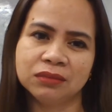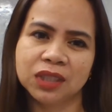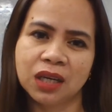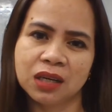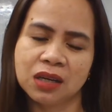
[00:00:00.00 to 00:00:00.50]

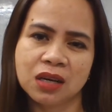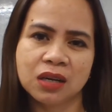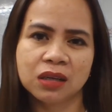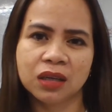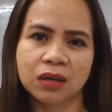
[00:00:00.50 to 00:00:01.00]
ng
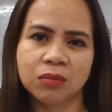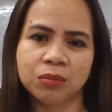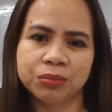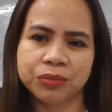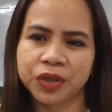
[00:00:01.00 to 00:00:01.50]

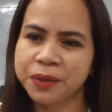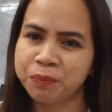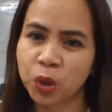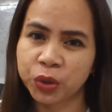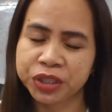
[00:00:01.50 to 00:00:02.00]

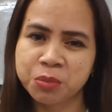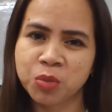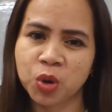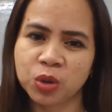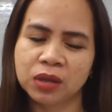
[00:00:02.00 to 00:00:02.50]
employer
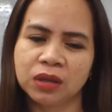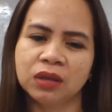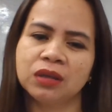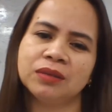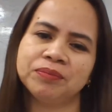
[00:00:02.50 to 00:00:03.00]
mo,
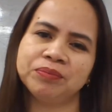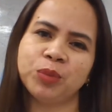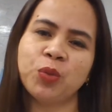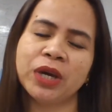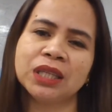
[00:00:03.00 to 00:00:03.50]

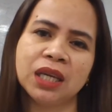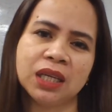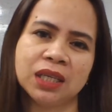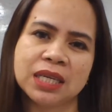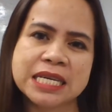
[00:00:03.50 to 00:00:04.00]

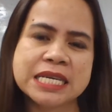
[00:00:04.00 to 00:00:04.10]
pwedeng